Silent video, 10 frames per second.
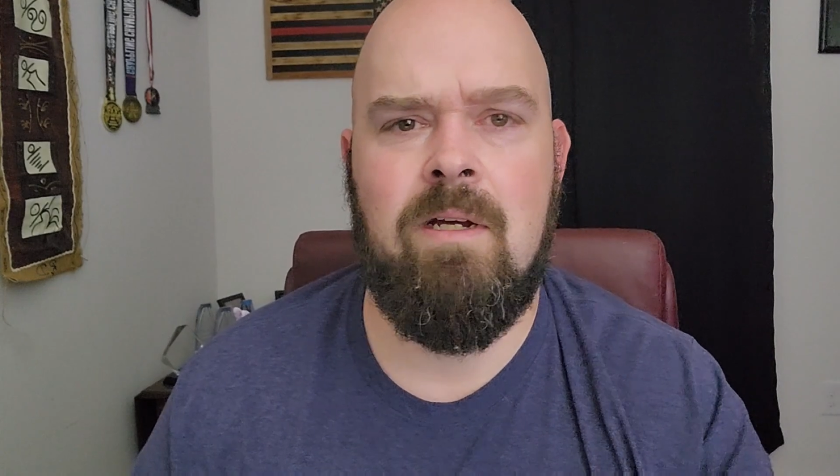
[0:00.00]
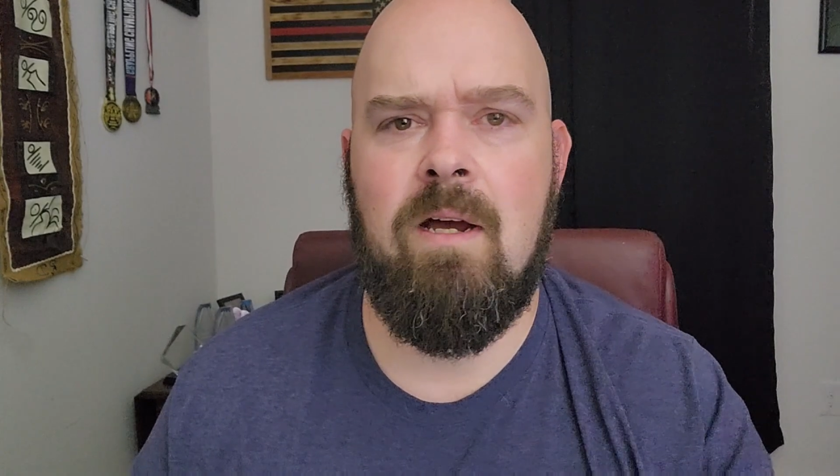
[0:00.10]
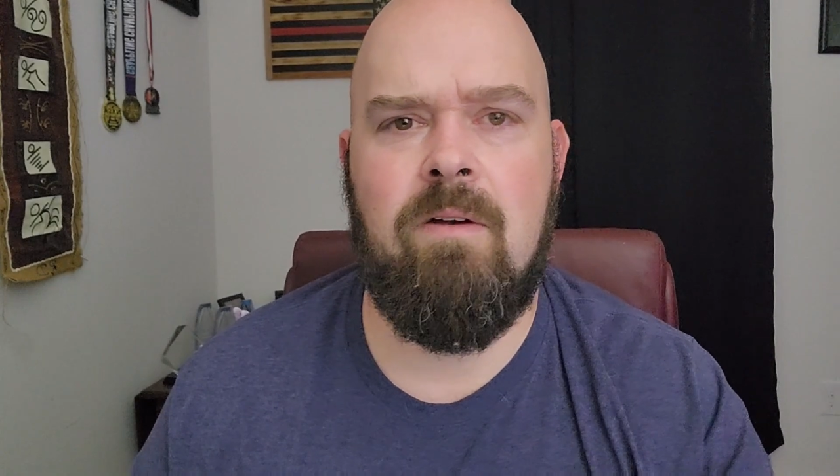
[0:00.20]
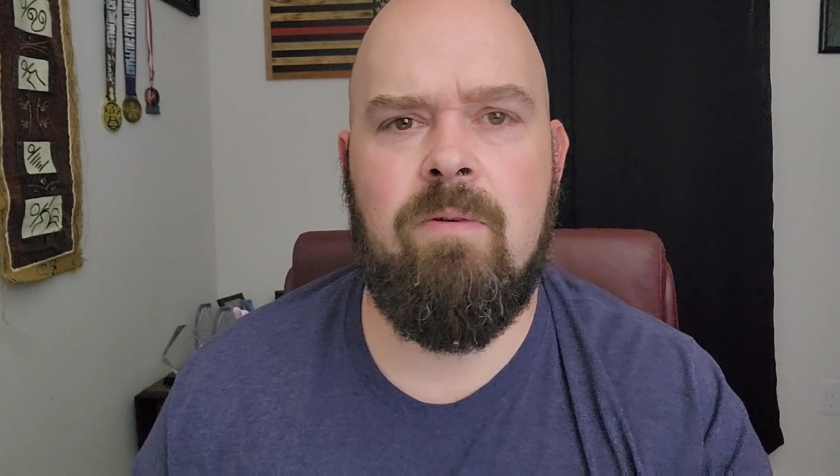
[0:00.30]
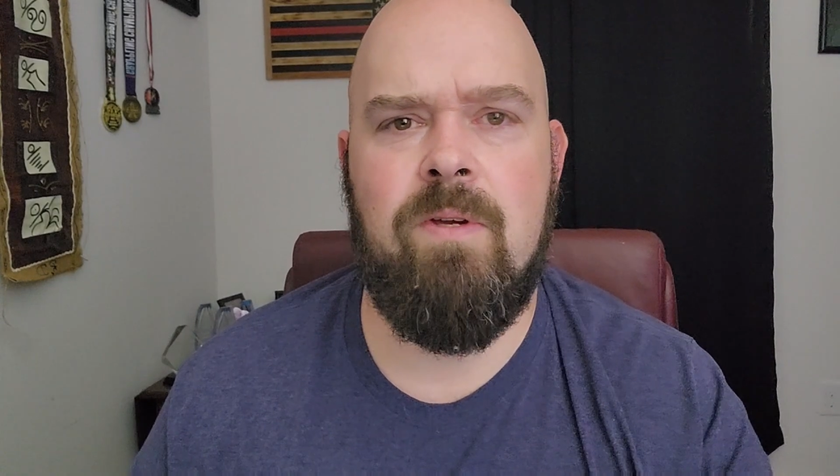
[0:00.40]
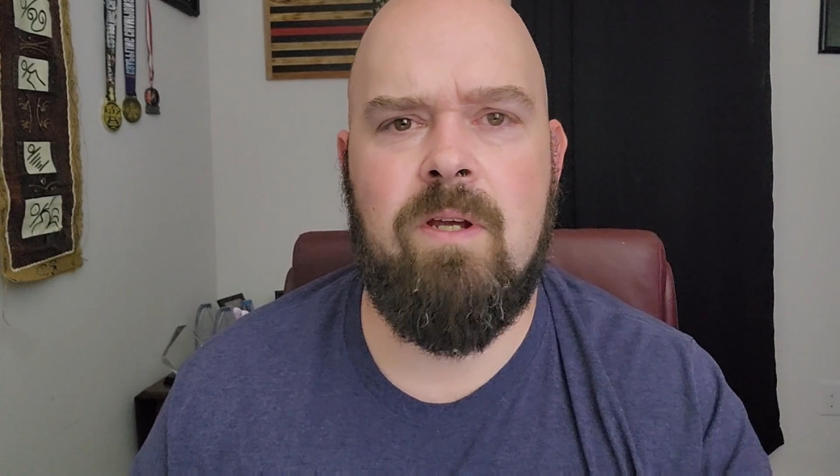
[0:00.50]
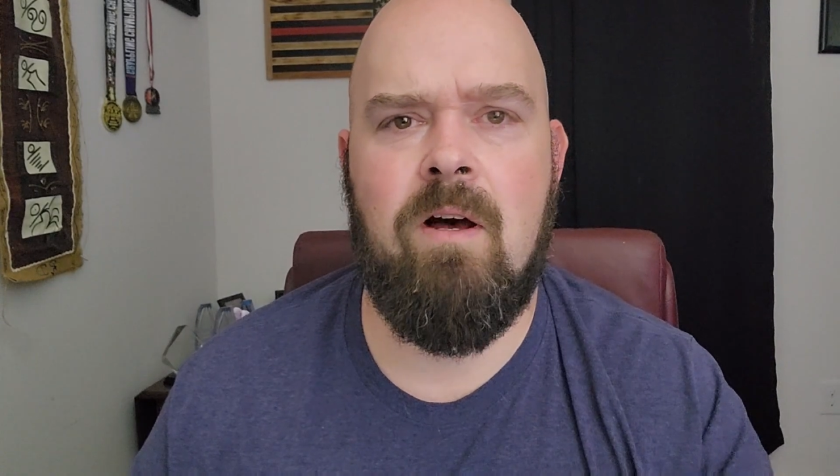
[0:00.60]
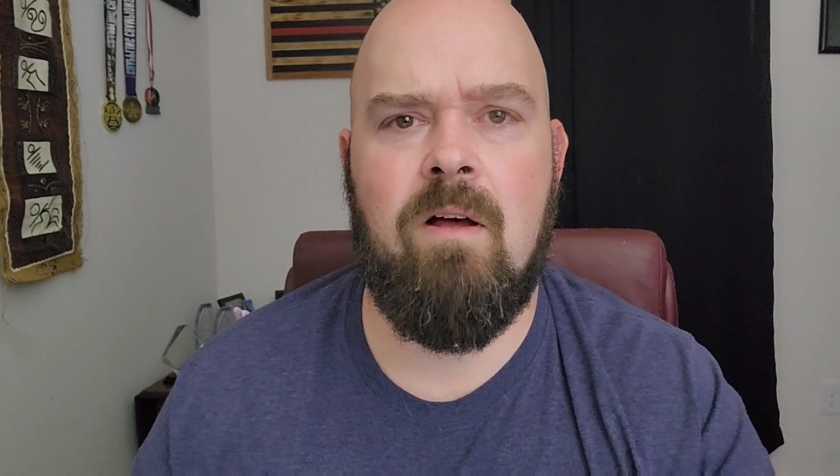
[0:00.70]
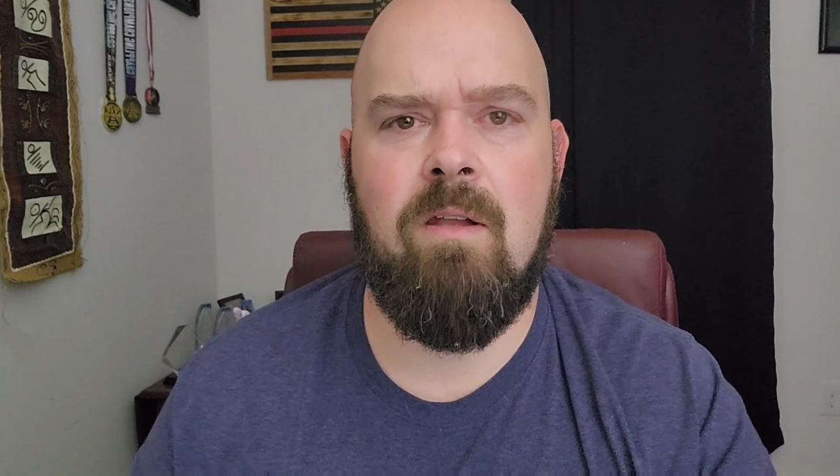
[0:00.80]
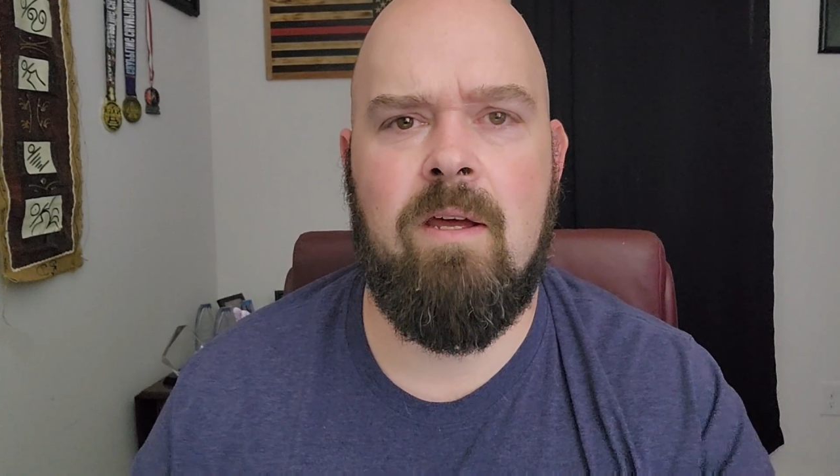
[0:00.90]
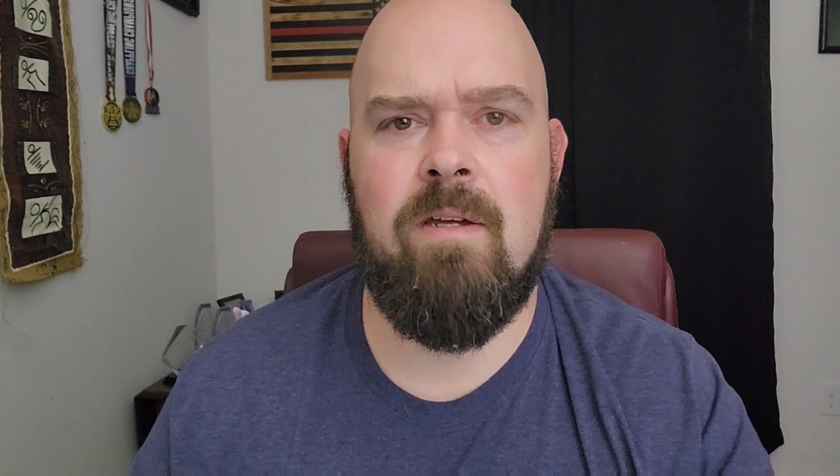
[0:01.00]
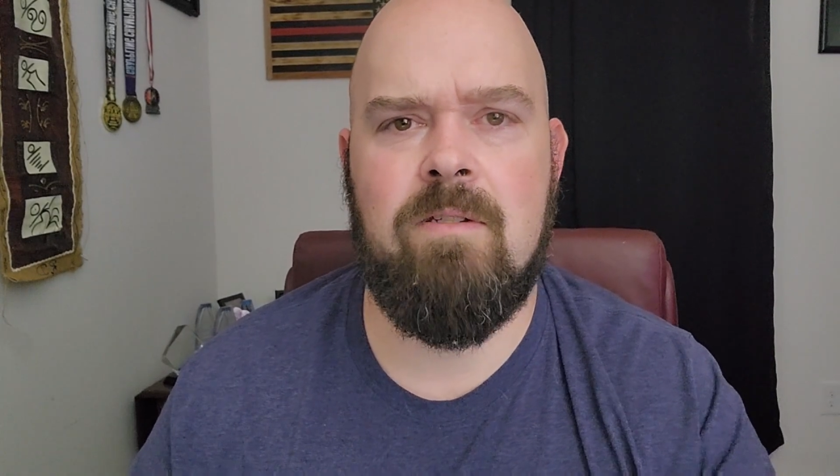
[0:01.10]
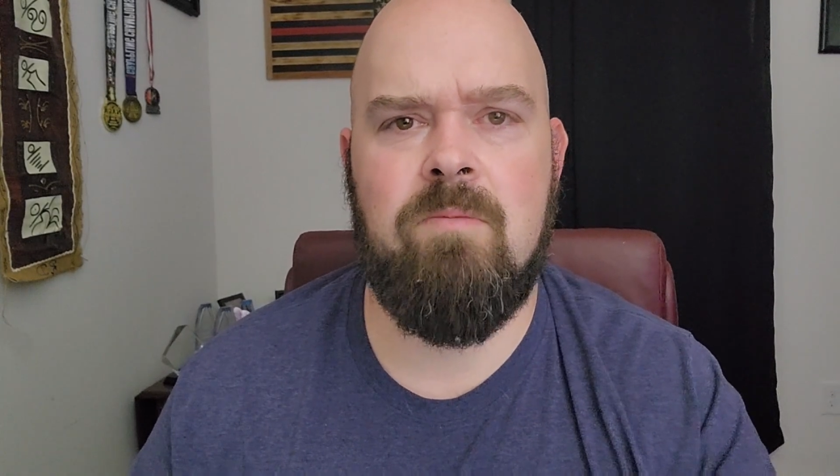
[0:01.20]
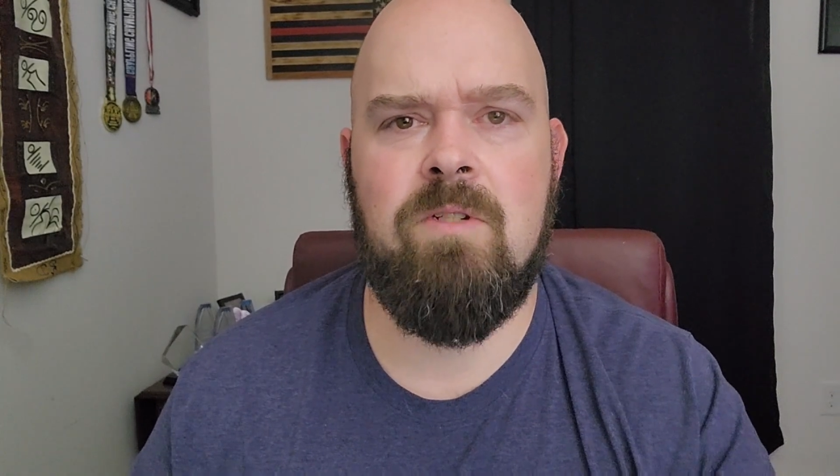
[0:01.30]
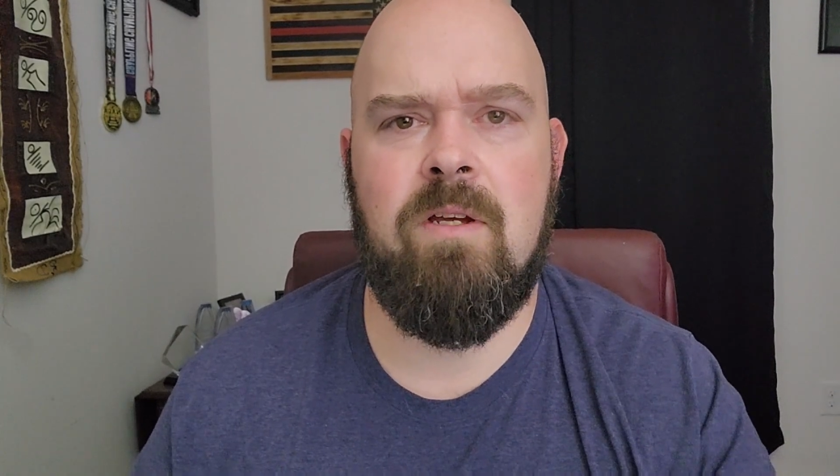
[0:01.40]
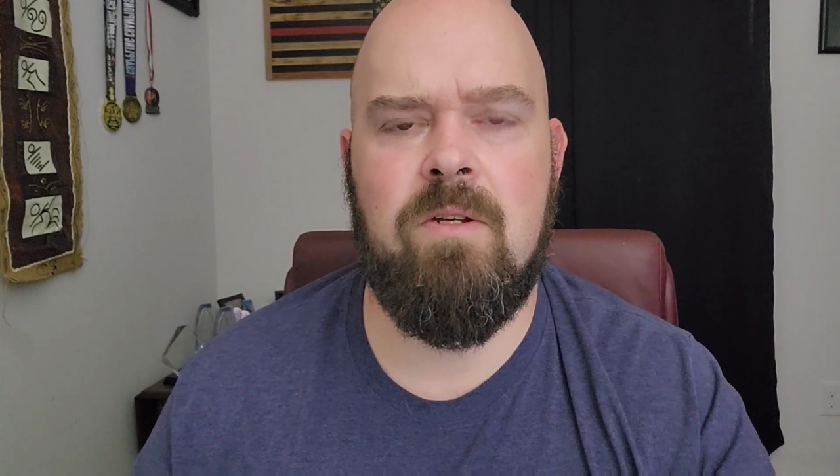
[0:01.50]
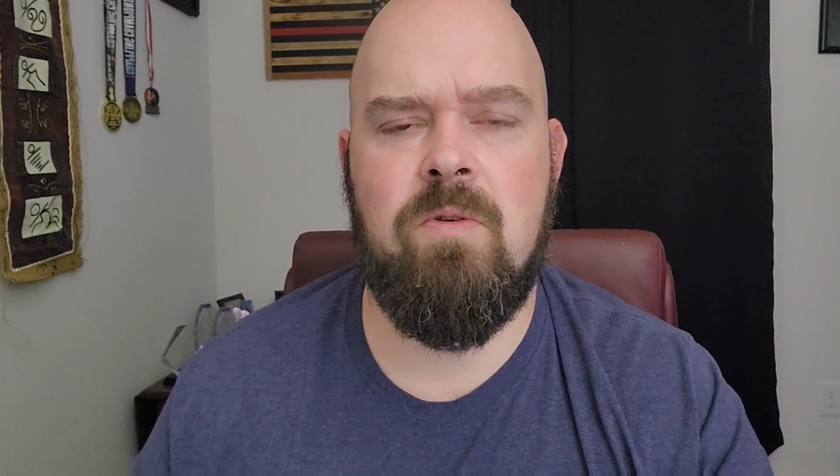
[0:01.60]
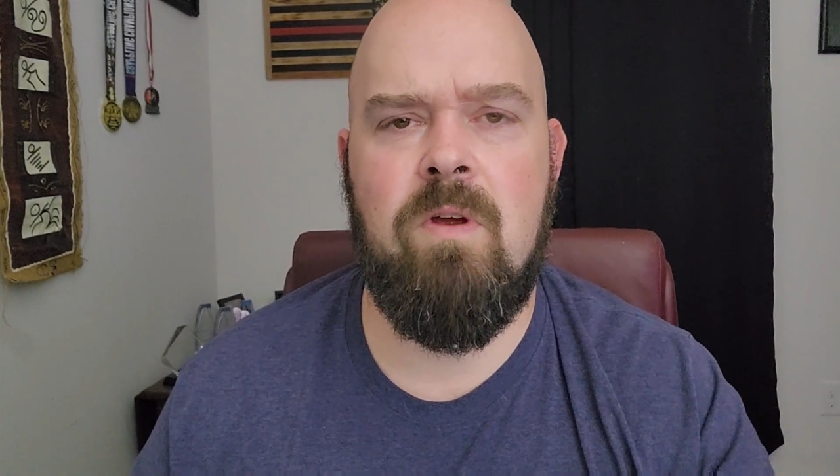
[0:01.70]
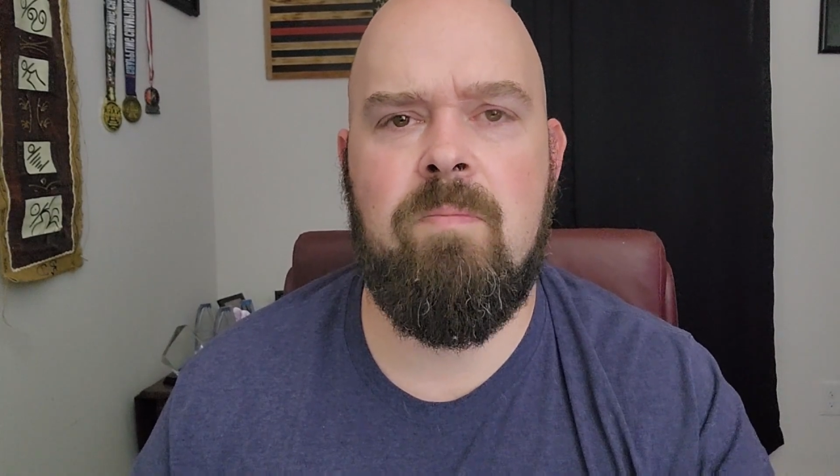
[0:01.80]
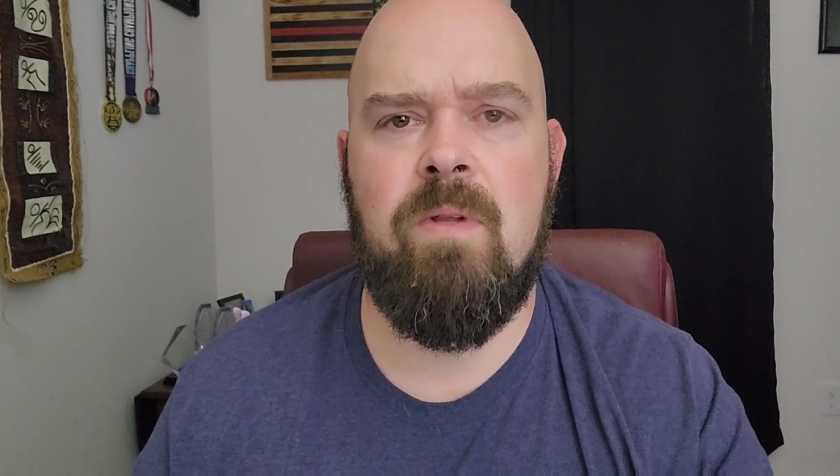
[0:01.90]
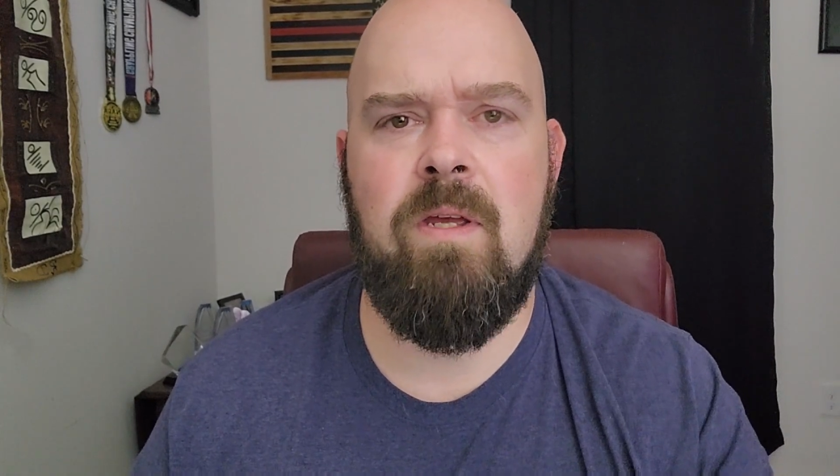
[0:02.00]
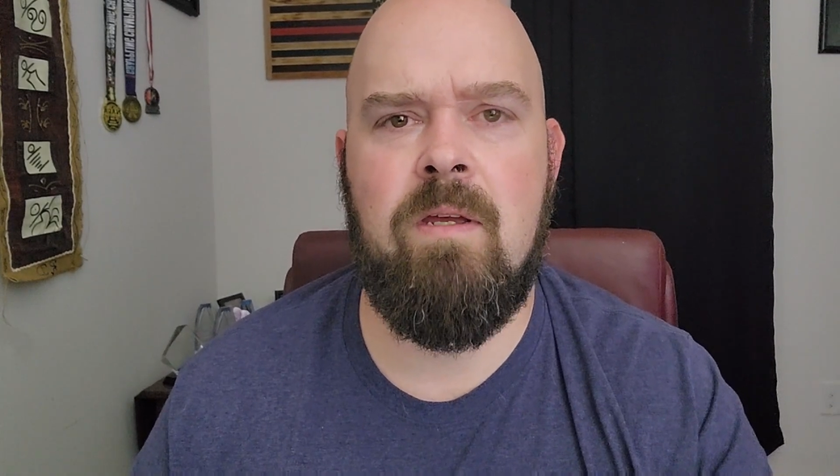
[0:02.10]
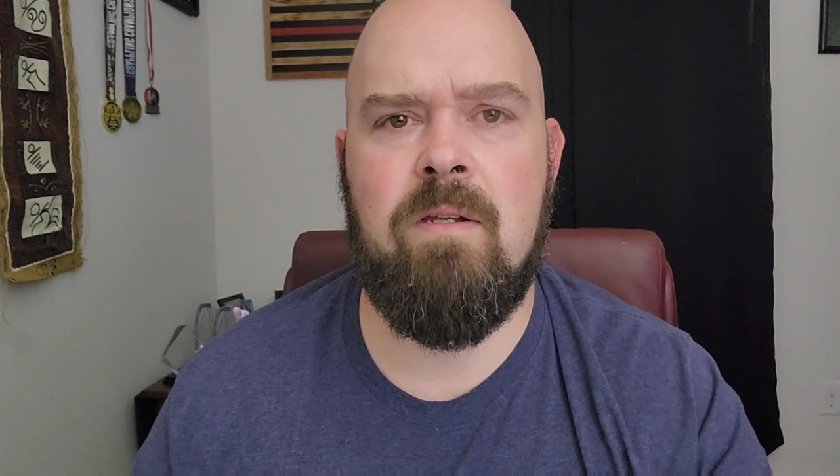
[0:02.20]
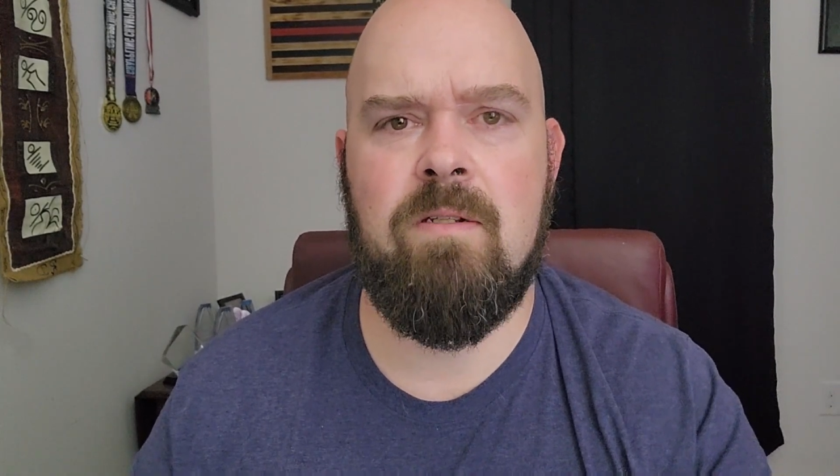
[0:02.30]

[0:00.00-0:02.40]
I don't know what you call it. Like, it's almost like a trampoline.